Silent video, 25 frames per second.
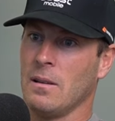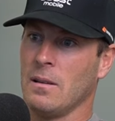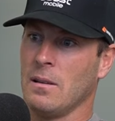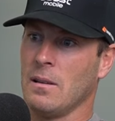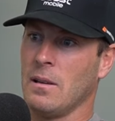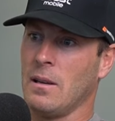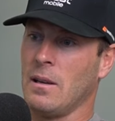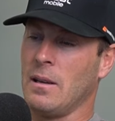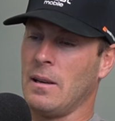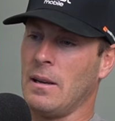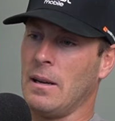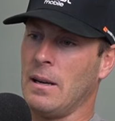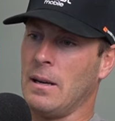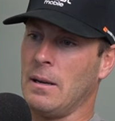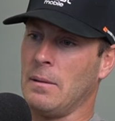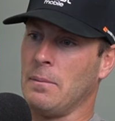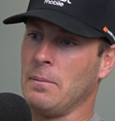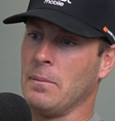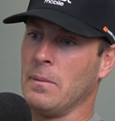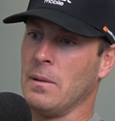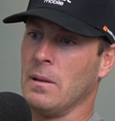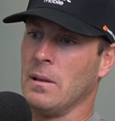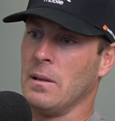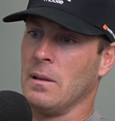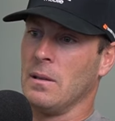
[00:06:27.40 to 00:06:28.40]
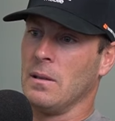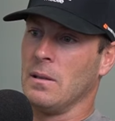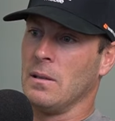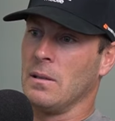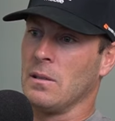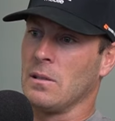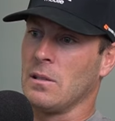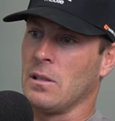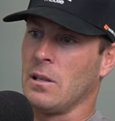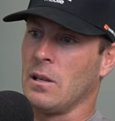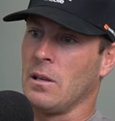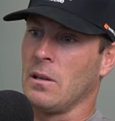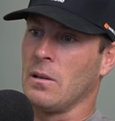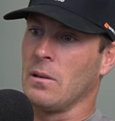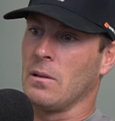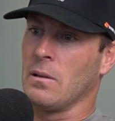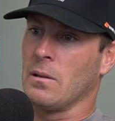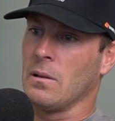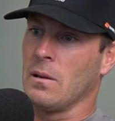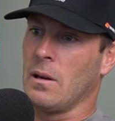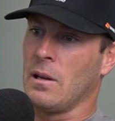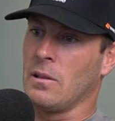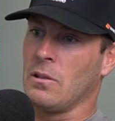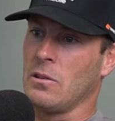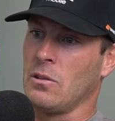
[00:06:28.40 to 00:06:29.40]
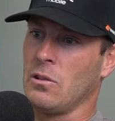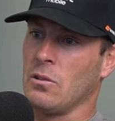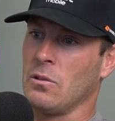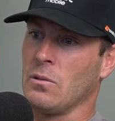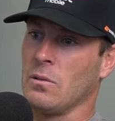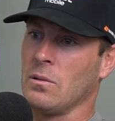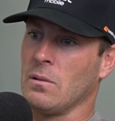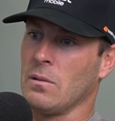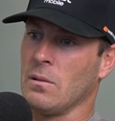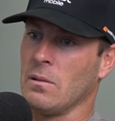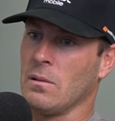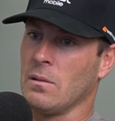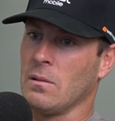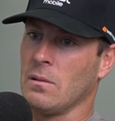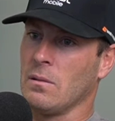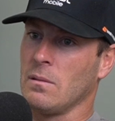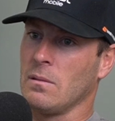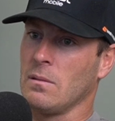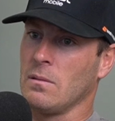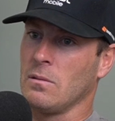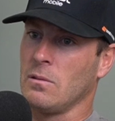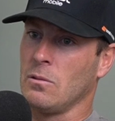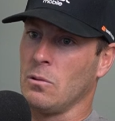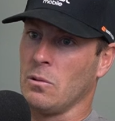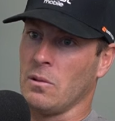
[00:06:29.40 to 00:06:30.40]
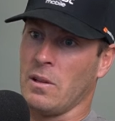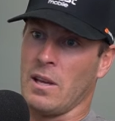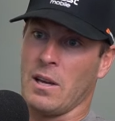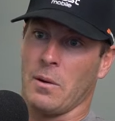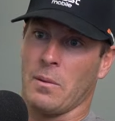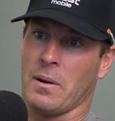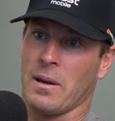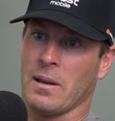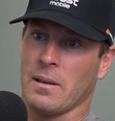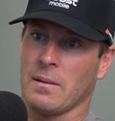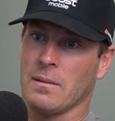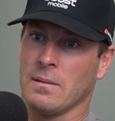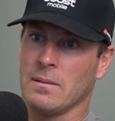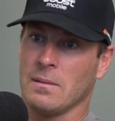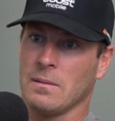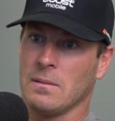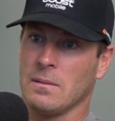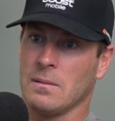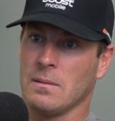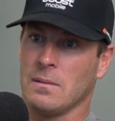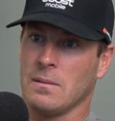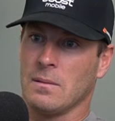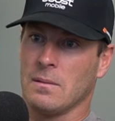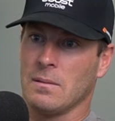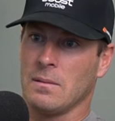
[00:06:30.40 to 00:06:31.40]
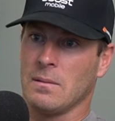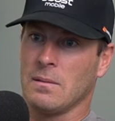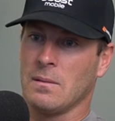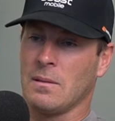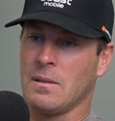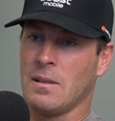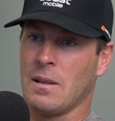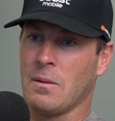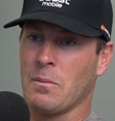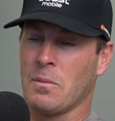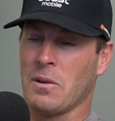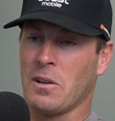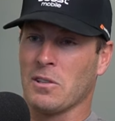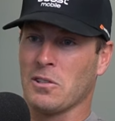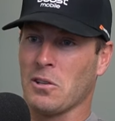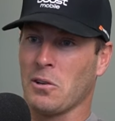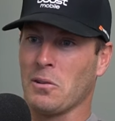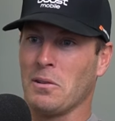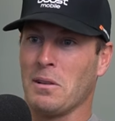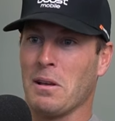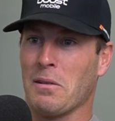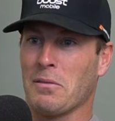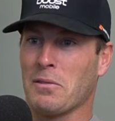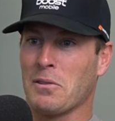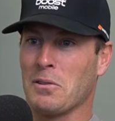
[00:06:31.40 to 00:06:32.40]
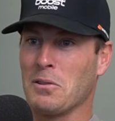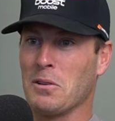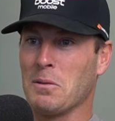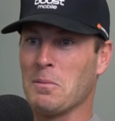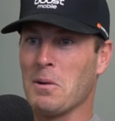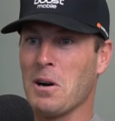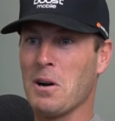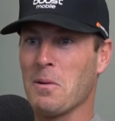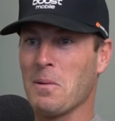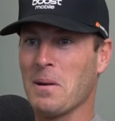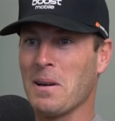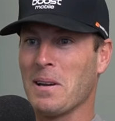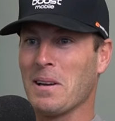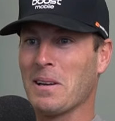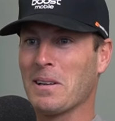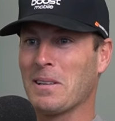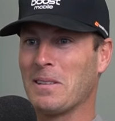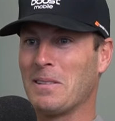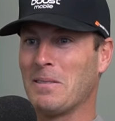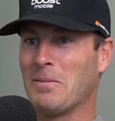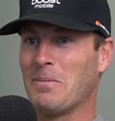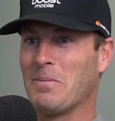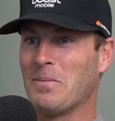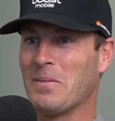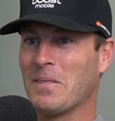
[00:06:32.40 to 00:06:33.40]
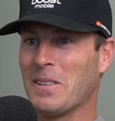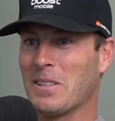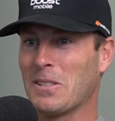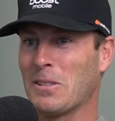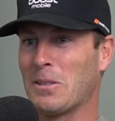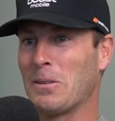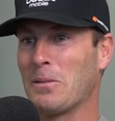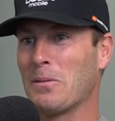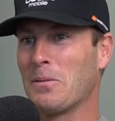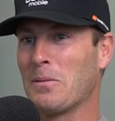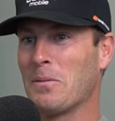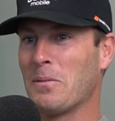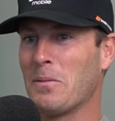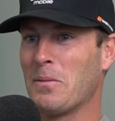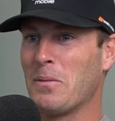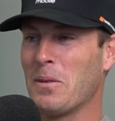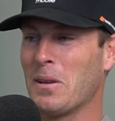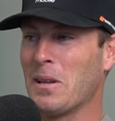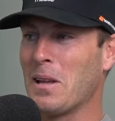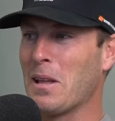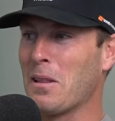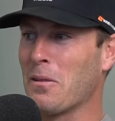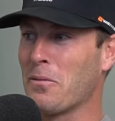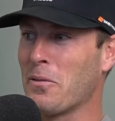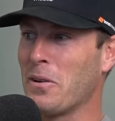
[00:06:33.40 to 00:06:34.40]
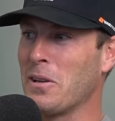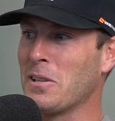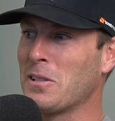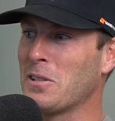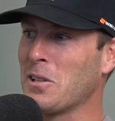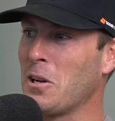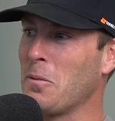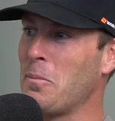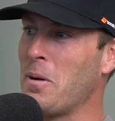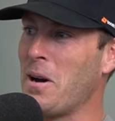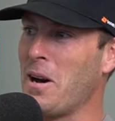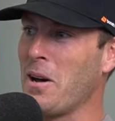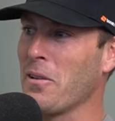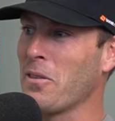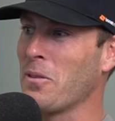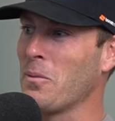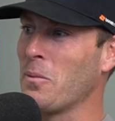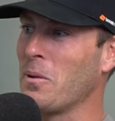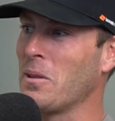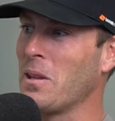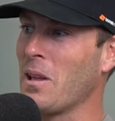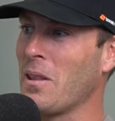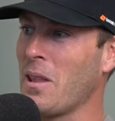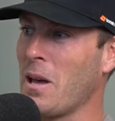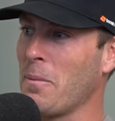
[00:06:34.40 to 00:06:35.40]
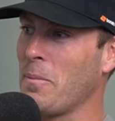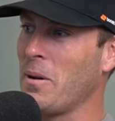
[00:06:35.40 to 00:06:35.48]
and so I had to do it their way. And then when I was old enough to do it my way, I sort of figured out the freestyle path and went down that